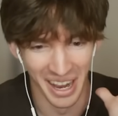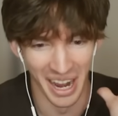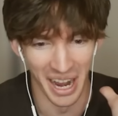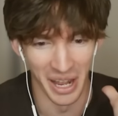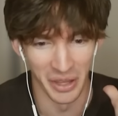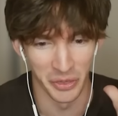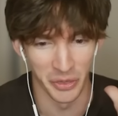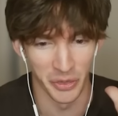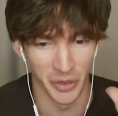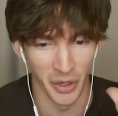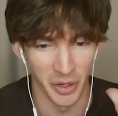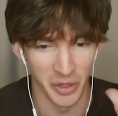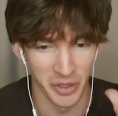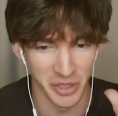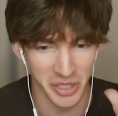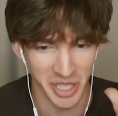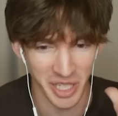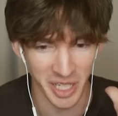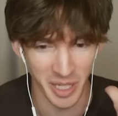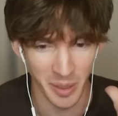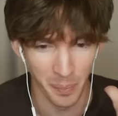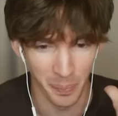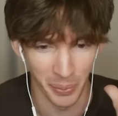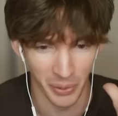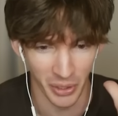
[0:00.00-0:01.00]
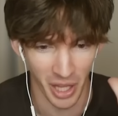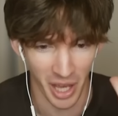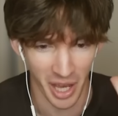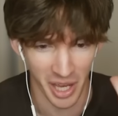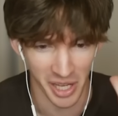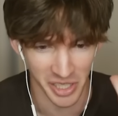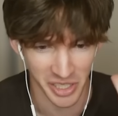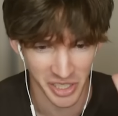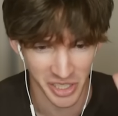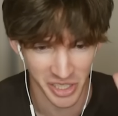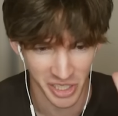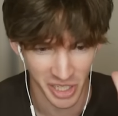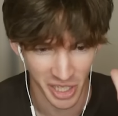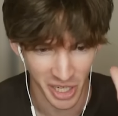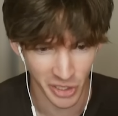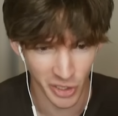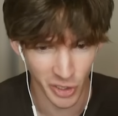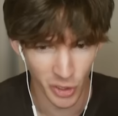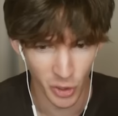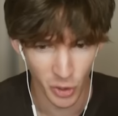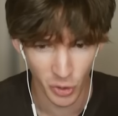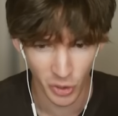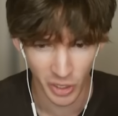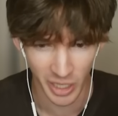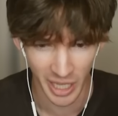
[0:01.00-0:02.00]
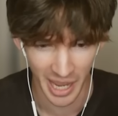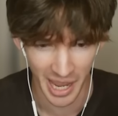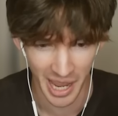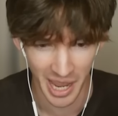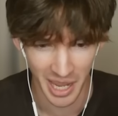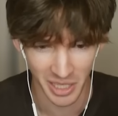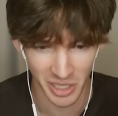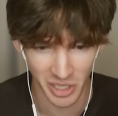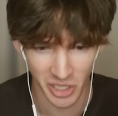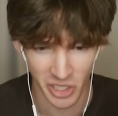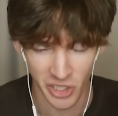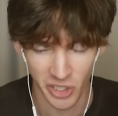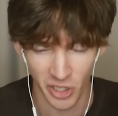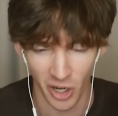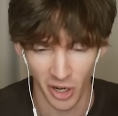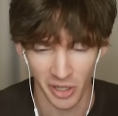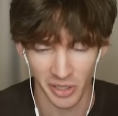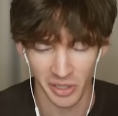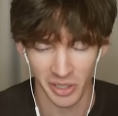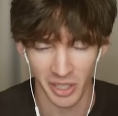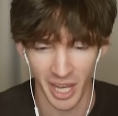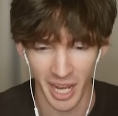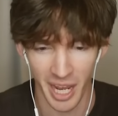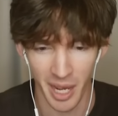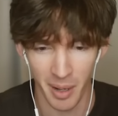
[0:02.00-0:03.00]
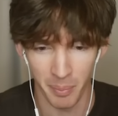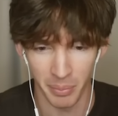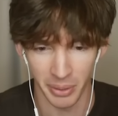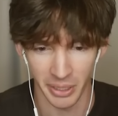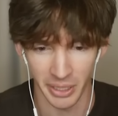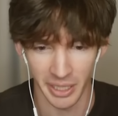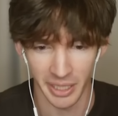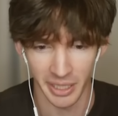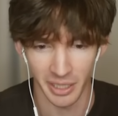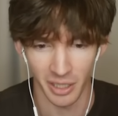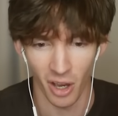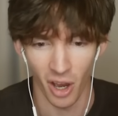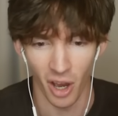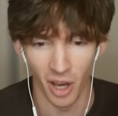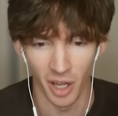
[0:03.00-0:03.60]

At 13 plus, you can start gambling,